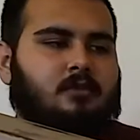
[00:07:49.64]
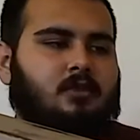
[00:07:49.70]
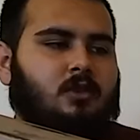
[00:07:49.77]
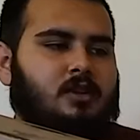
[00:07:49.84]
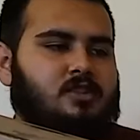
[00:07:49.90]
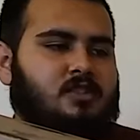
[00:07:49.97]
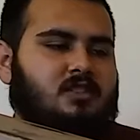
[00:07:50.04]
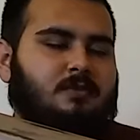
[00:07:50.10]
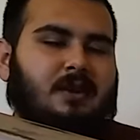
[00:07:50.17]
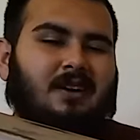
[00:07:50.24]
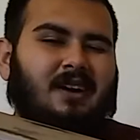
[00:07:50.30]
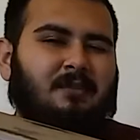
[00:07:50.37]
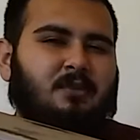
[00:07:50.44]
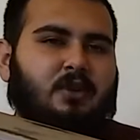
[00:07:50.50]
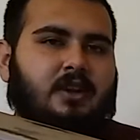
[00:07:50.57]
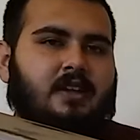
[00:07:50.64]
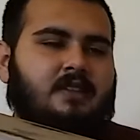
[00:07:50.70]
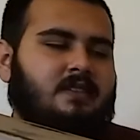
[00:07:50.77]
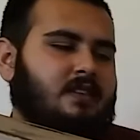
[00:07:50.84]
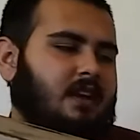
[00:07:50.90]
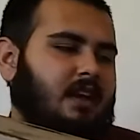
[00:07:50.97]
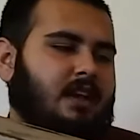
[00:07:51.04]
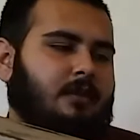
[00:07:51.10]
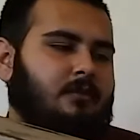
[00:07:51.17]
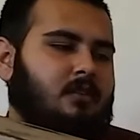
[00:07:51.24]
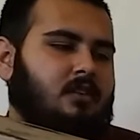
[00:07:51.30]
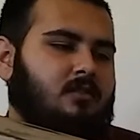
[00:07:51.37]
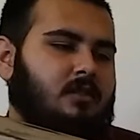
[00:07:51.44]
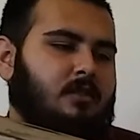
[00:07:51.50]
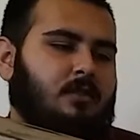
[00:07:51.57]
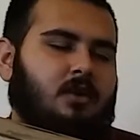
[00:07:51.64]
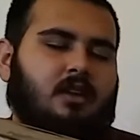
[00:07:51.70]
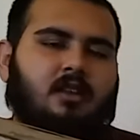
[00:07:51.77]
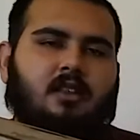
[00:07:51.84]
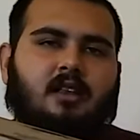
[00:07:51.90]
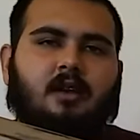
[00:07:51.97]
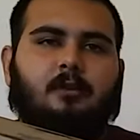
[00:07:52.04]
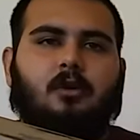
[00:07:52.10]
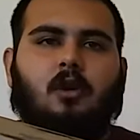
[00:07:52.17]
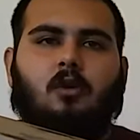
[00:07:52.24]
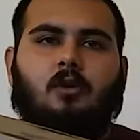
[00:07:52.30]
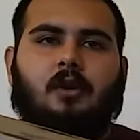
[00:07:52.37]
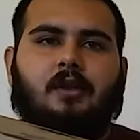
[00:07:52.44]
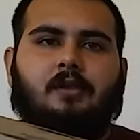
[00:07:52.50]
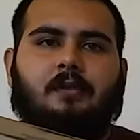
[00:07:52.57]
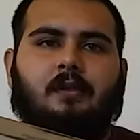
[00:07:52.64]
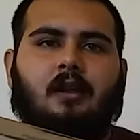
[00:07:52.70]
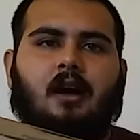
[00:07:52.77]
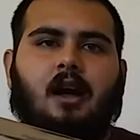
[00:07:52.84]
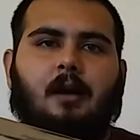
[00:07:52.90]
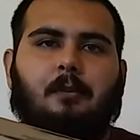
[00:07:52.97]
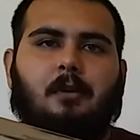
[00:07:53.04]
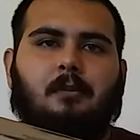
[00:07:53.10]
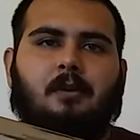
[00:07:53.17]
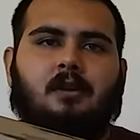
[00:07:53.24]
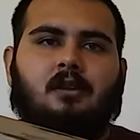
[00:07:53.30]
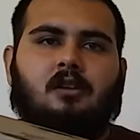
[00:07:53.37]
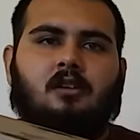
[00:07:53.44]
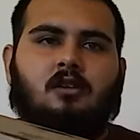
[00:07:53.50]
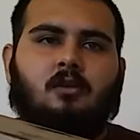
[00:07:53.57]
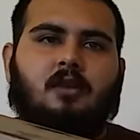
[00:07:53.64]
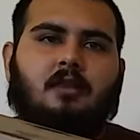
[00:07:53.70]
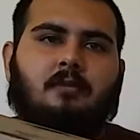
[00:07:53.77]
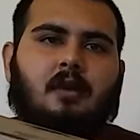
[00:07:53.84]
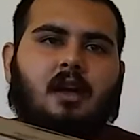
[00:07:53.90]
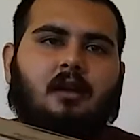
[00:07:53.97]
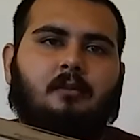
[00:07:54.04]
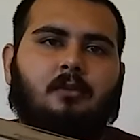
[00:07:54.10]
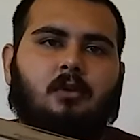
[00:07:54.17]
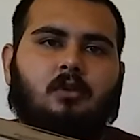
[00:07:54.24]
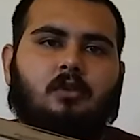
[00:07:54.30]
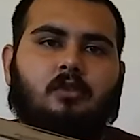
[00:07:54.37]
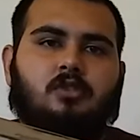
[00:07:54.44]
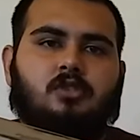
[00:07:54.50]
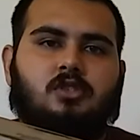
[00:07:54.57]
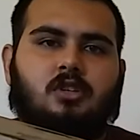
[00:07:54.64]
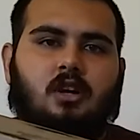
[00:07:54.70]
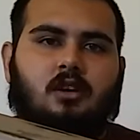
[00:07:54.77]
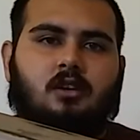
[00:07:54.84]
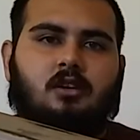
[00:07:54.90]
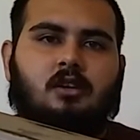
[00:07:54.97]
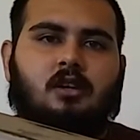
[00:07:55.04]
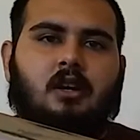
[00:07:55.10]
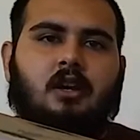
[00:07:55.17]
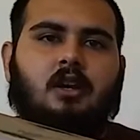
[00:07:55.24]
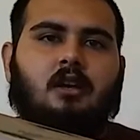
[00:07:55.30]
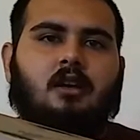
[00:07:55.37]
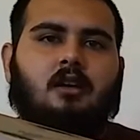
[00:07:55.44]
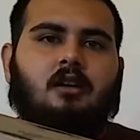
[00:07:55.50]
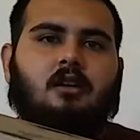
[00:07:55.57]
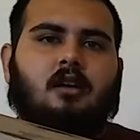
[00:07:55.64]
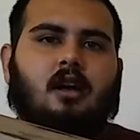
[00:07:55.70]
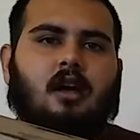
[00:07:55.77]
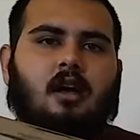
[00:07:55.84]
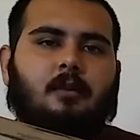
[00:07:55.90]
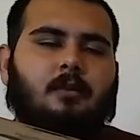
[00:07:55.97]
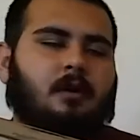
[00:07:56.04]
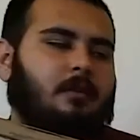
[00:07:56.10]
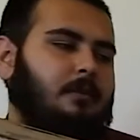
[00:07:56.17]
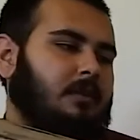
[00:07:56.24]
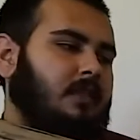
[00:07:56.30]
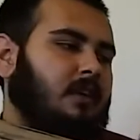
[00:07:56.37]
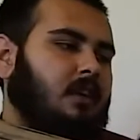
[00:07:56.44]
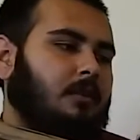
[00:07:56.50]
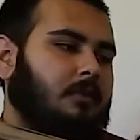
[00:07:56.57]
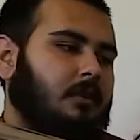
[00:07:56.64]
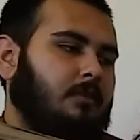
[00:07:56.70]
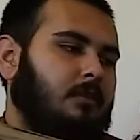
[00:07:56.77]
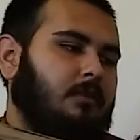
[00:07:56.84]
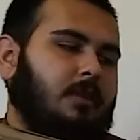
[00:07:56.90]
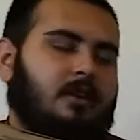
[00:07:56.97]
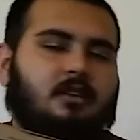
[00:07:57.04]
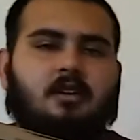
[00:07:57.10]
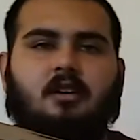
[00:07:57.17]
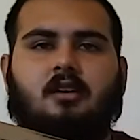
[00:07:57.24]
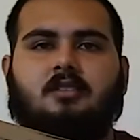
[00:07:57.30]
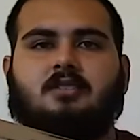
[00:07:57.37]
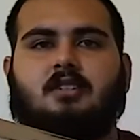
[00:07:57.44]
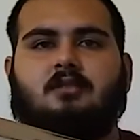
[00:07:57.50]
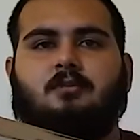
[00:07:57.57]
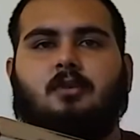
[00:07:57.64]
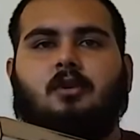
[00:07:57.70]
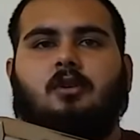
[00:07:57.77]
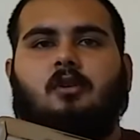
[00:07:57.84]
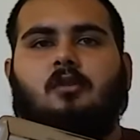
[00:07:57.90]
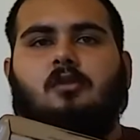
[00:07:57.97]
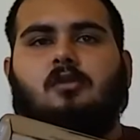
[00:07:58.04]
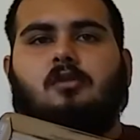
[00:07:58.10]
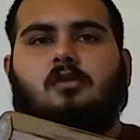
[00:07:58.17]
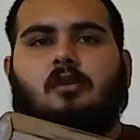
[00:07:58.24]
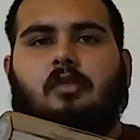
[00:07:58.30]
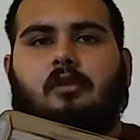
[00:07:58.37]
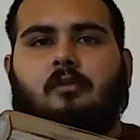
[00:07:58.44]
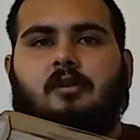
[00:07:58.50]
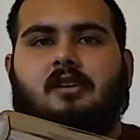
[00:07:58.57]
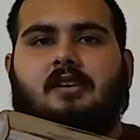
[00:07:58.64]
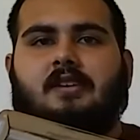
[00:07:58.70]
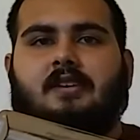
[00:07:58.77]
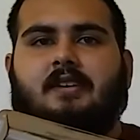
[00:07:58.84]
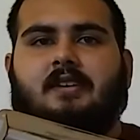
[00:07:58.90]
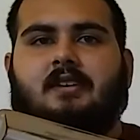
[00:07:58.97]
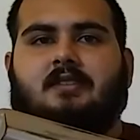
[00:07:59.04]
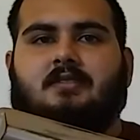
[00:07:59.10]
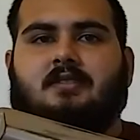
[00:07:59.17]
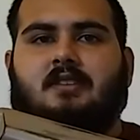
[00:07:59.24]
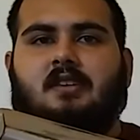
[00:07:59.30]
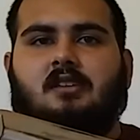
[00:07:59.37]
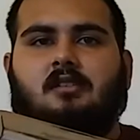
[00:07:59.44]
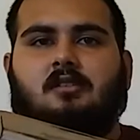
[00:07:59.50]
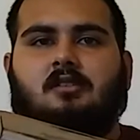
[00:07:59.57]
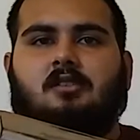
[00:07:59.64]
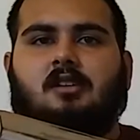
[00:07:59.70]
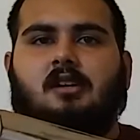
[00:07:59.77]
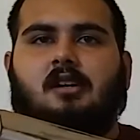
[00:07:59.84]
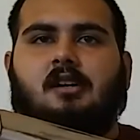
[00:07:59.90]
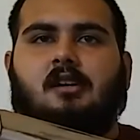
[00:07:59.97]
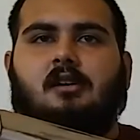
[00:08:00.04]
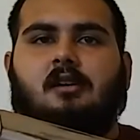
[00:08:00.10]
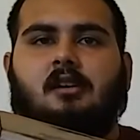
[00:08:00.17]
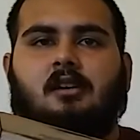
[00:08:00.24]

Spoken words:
questions about upgrades, I am going to be putting like a ProWin hop-up in here with a Magbull Shark hop-up, and then I'm going to be putting a 6.03 steel